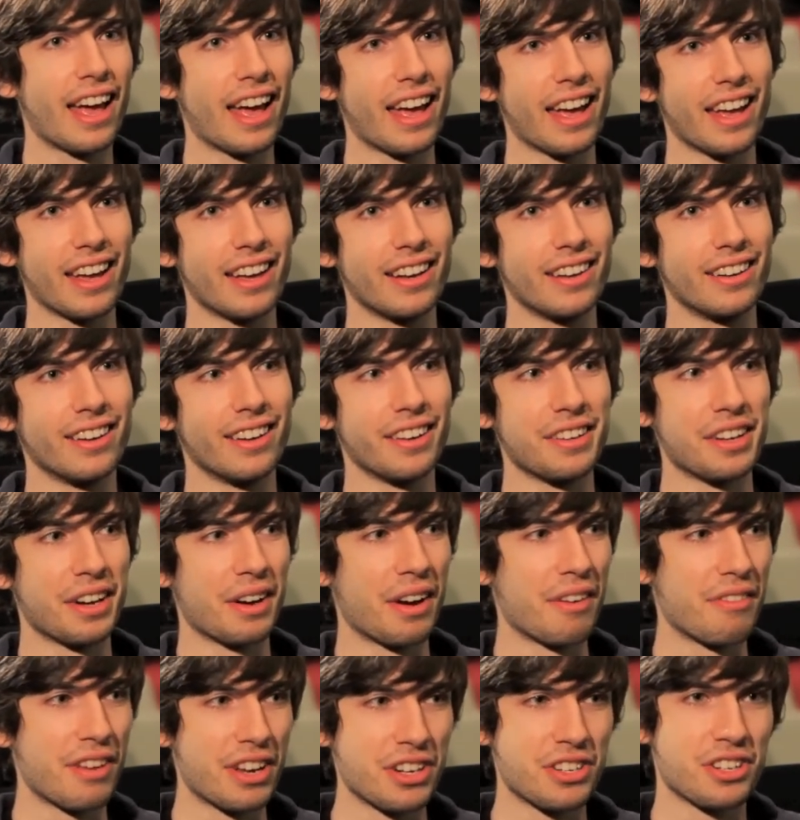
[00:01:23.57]
And you
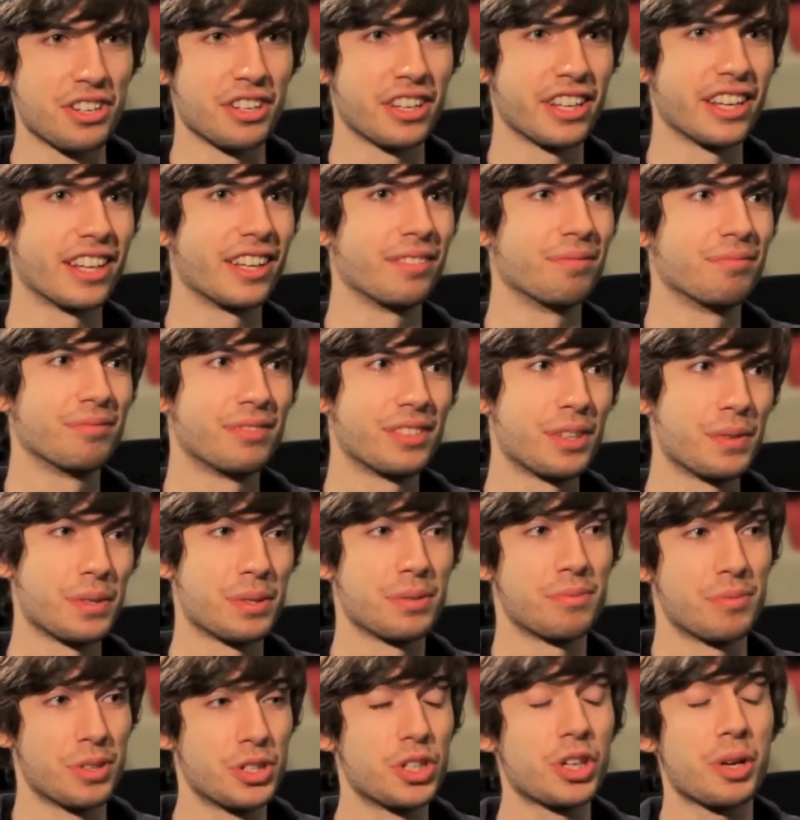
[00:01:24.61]
know eventually it,
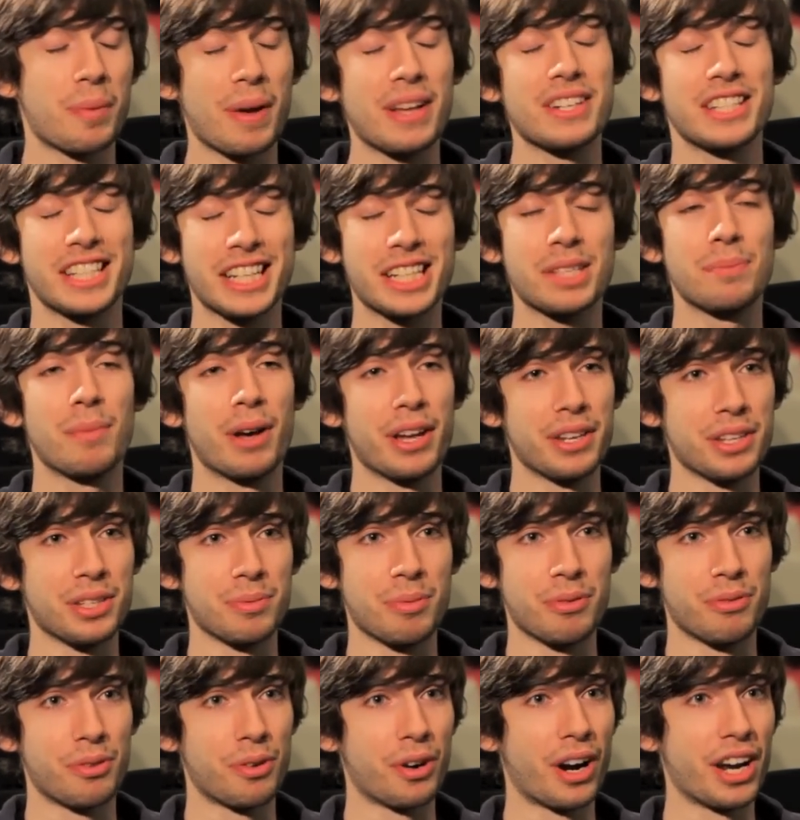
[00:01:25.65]
was, it took about six
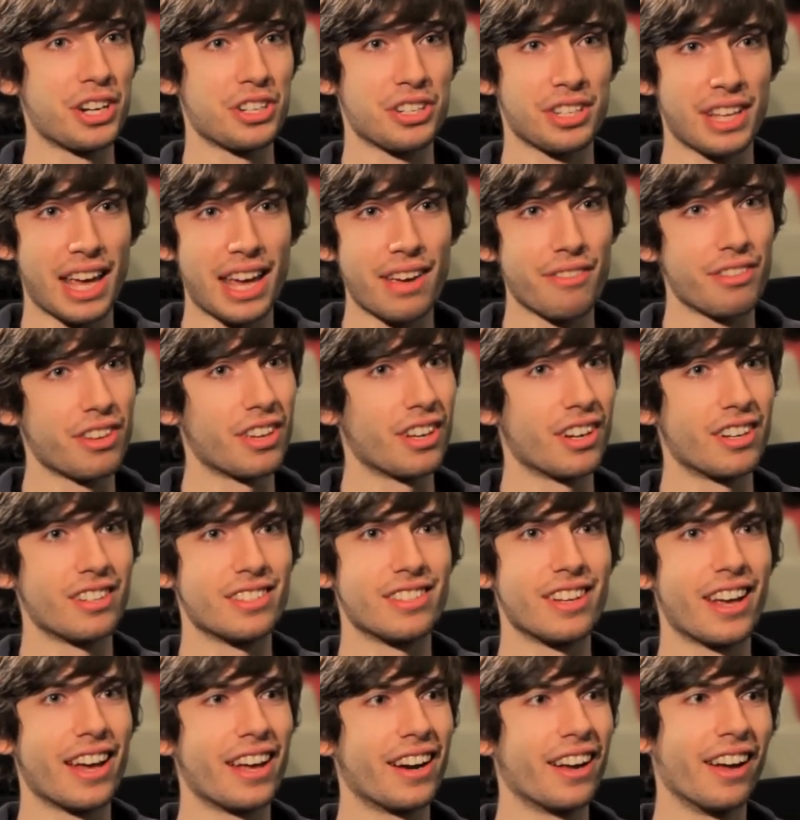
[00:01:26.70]
months before I just gave in
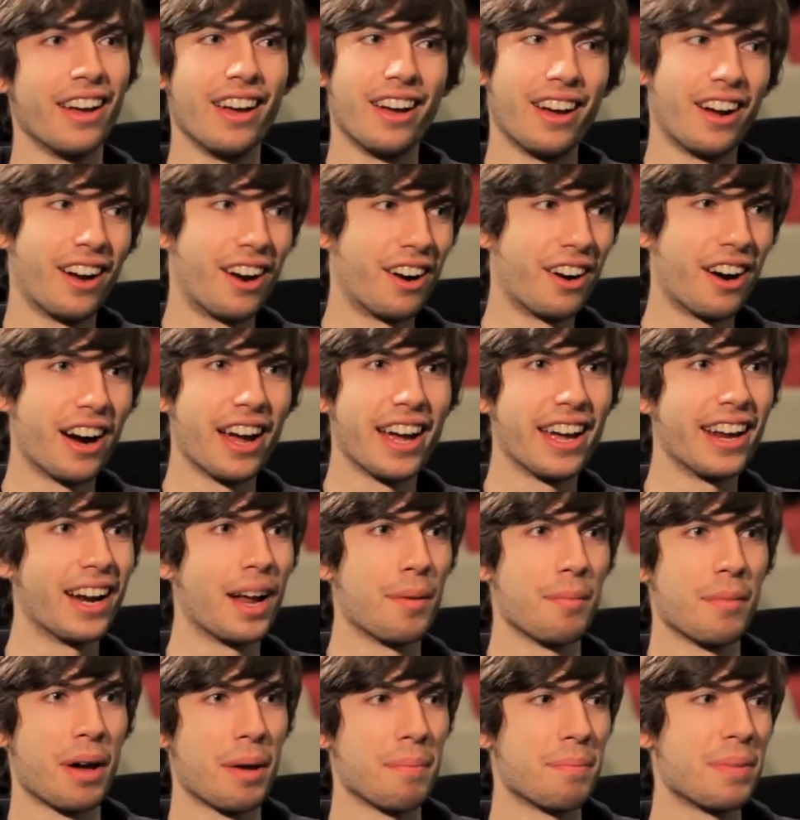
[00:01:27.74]
and said, all right,
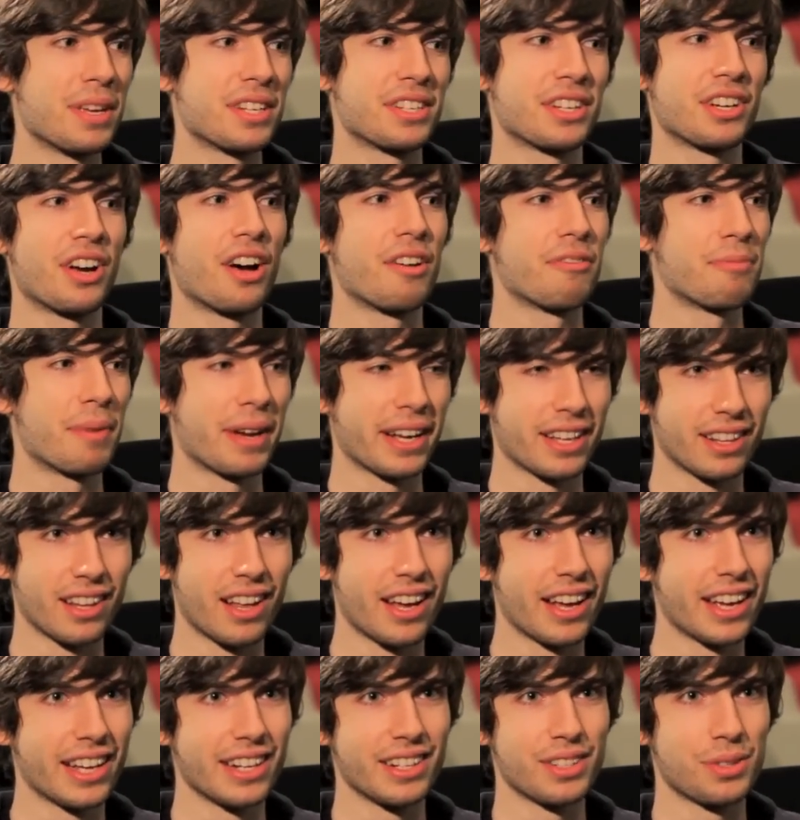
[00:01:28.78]
I'm, I'm pissing off my
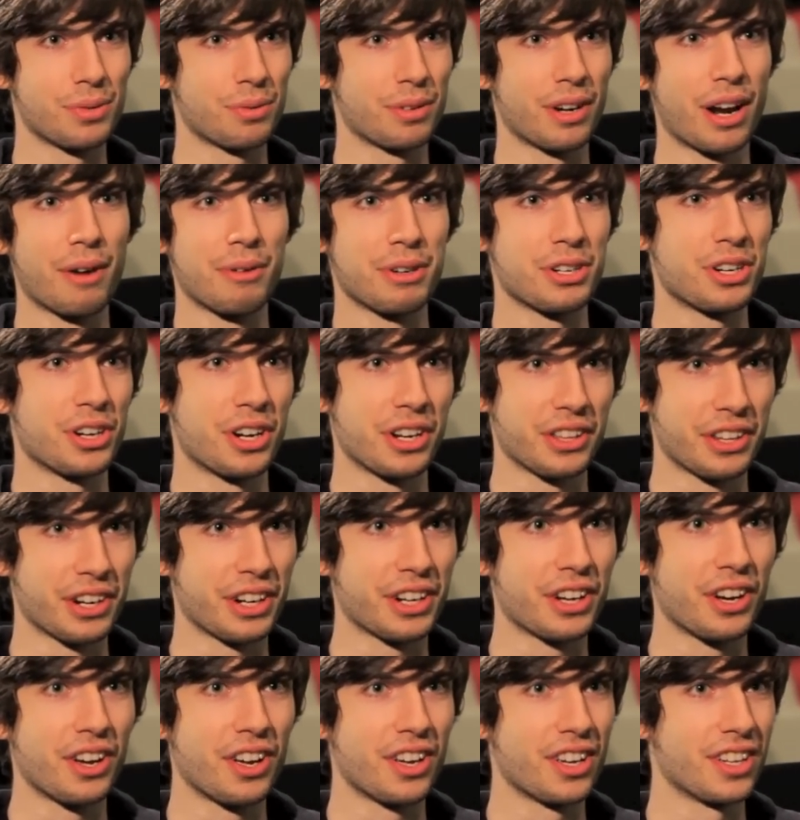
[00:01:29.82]
clients. We're not returning
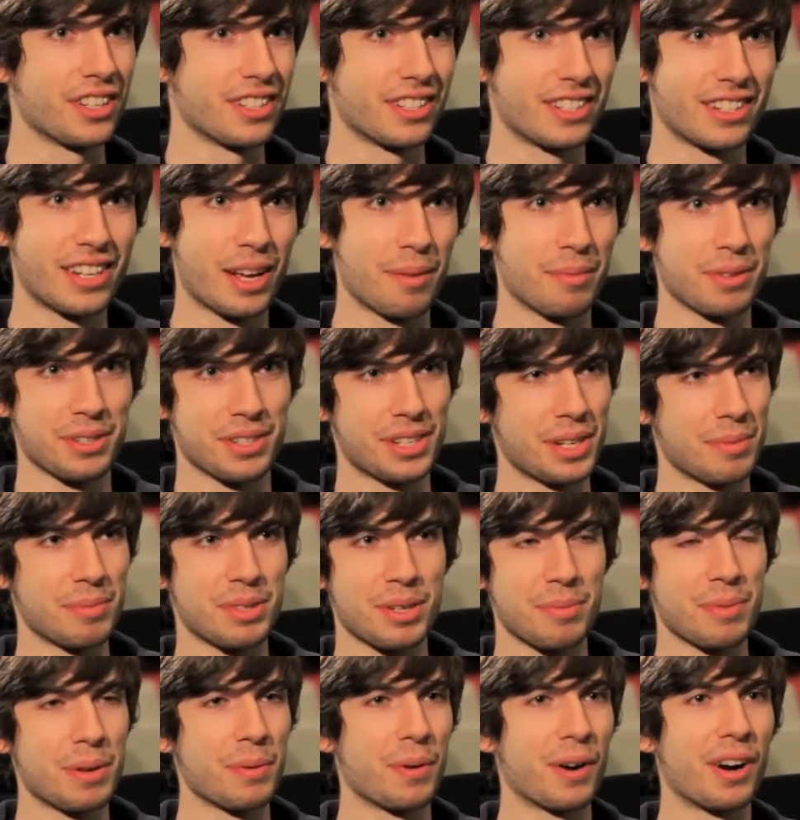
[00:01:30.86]
their calls. Tumblr
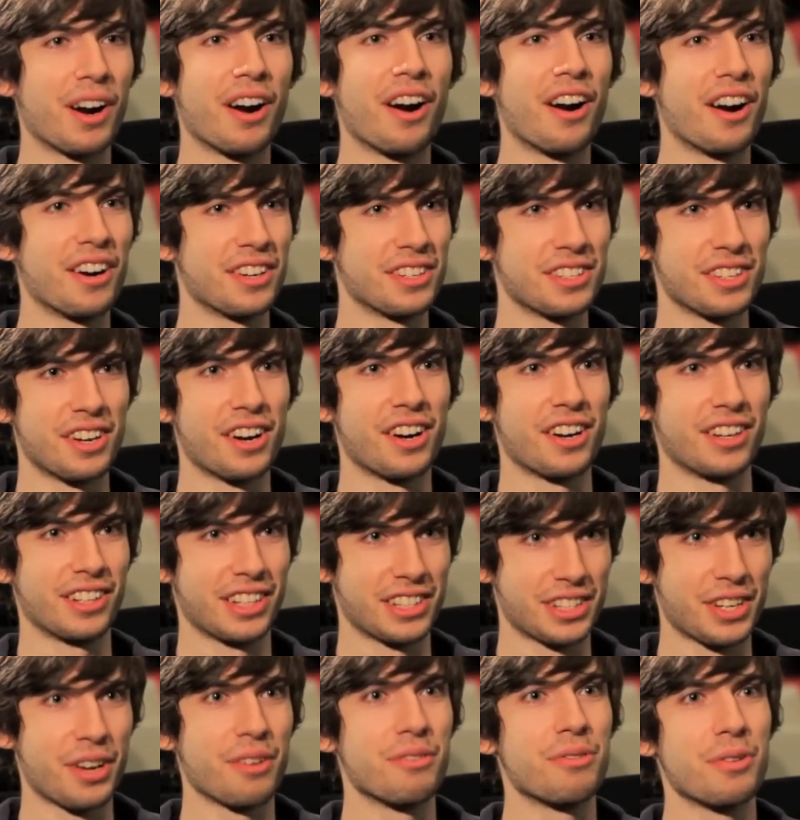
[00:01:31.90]
seems to be where our hearts are.
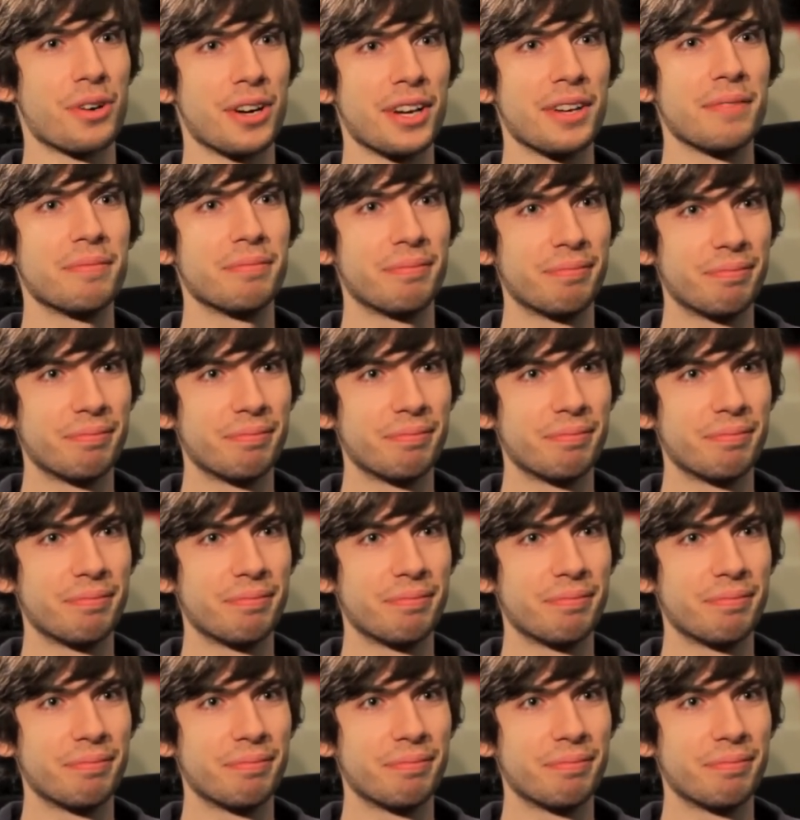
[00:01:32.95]
Let's go for it.